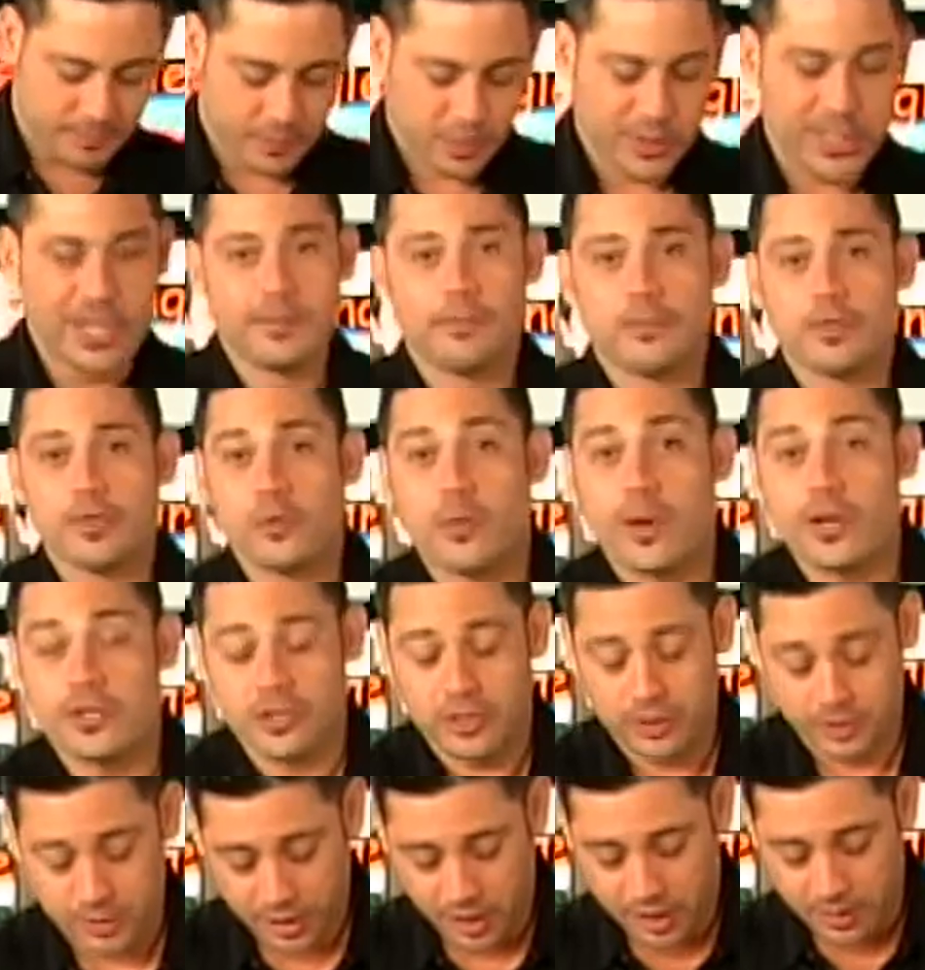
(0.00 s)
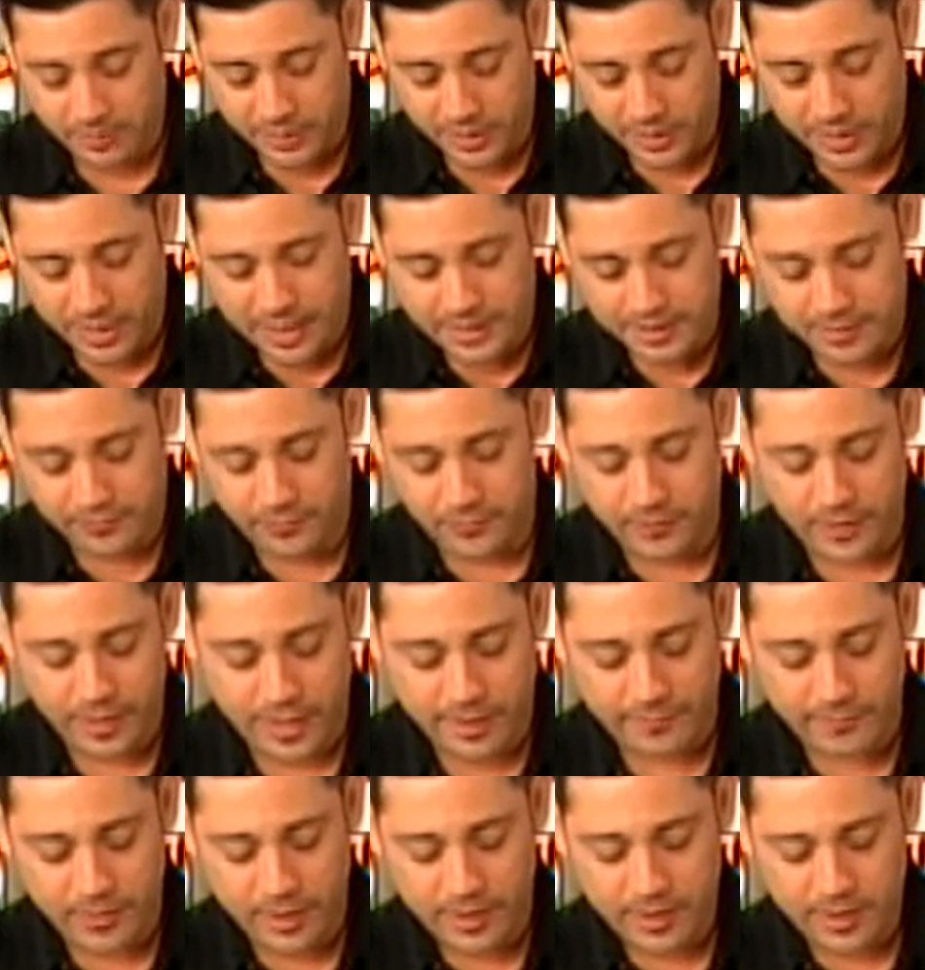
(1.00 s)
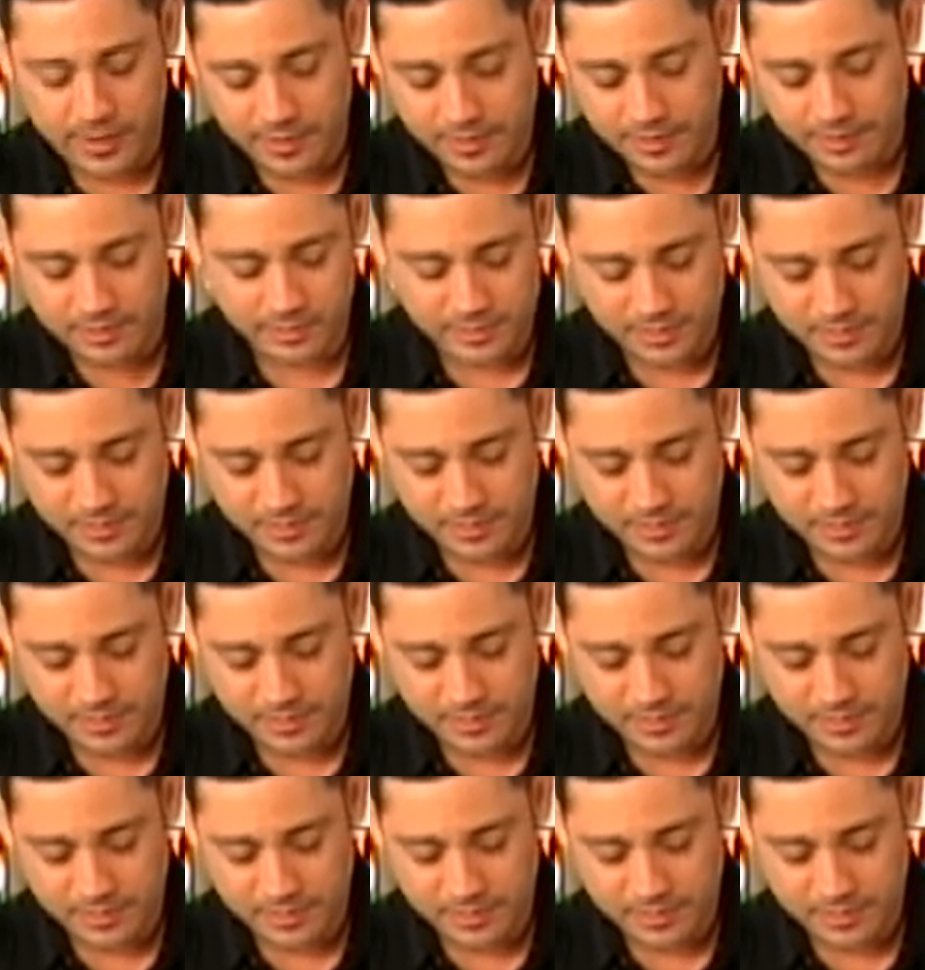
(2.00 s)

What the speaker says: Keep the questions coming, guys, if you have any.